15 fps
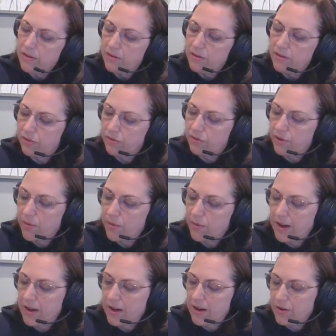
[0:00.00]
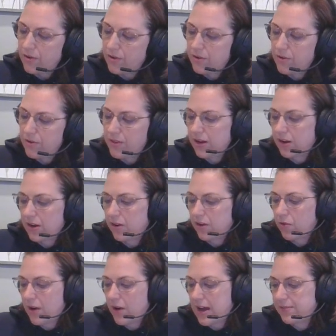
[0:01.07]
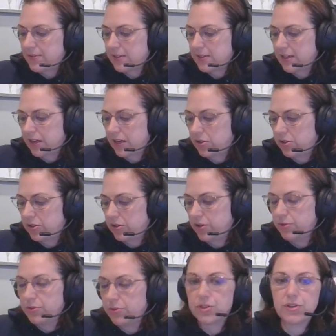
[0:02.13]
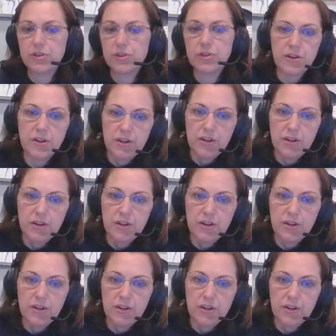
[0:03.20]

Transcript: So I know that graphs get closer